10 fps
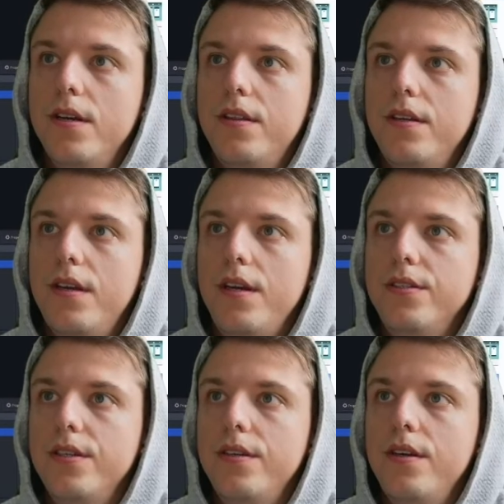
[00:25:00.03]

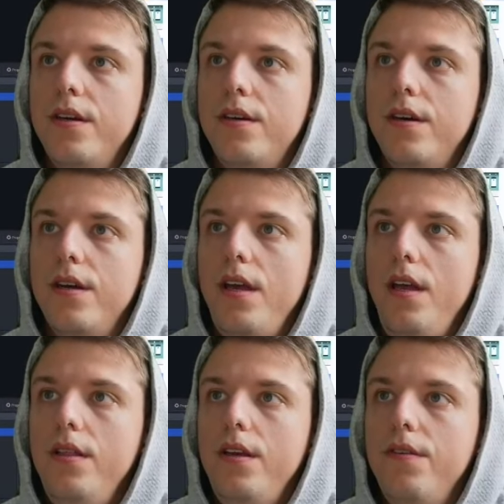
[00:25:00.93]
authentication.
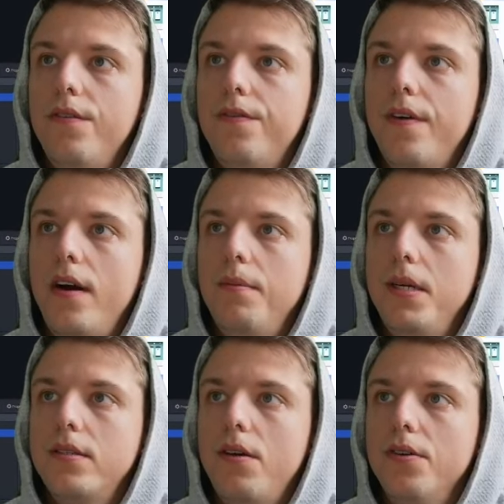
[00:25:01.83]
In the
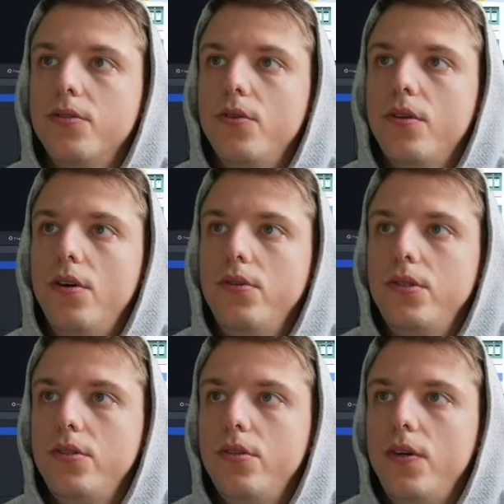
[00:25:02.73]
Firebase console, go
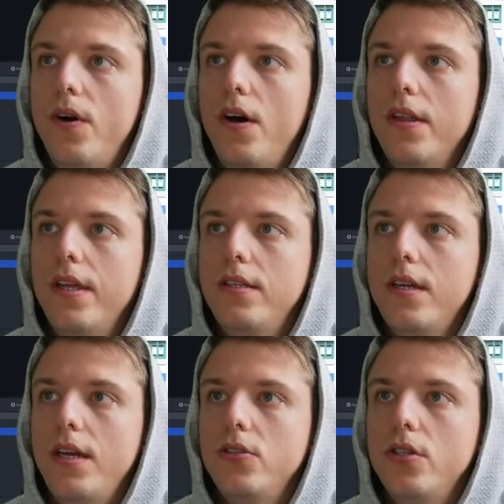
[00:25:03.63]
to
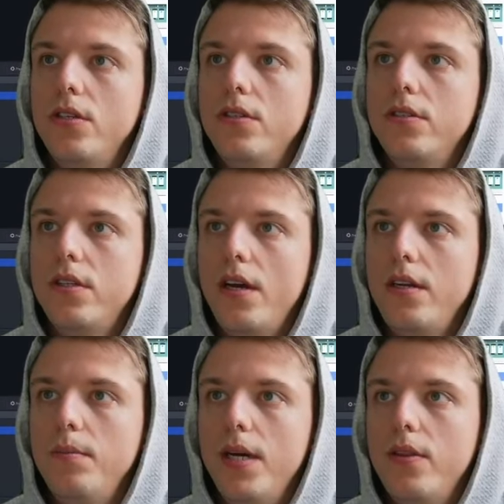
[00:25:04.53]
authentication,
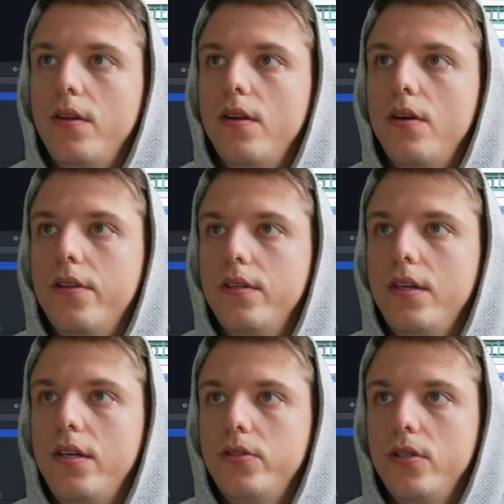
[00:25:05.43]
sign-in method,
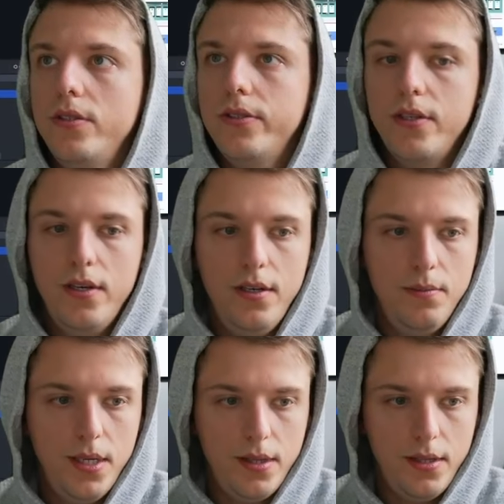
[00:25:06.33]
authentication, sign-in
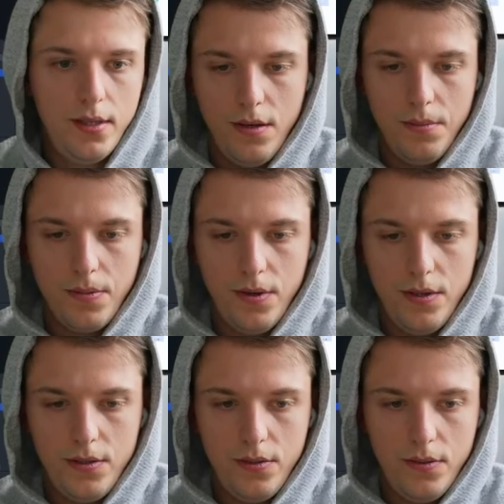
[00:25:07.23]
method,
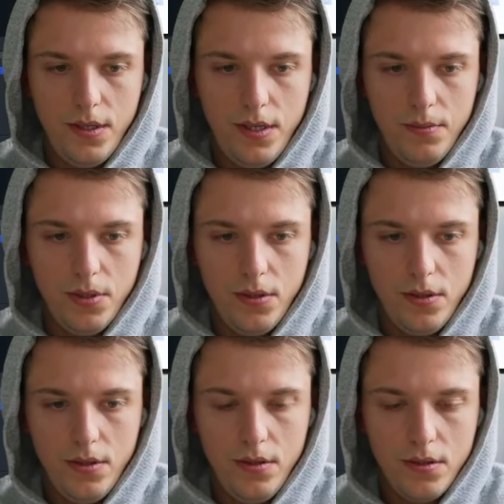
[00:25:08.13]
upgrade to
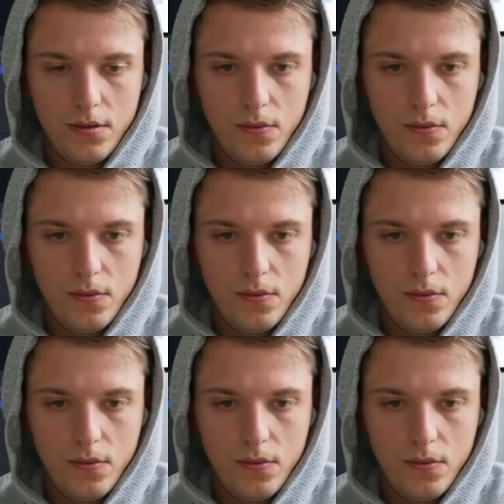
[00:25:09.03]
enable.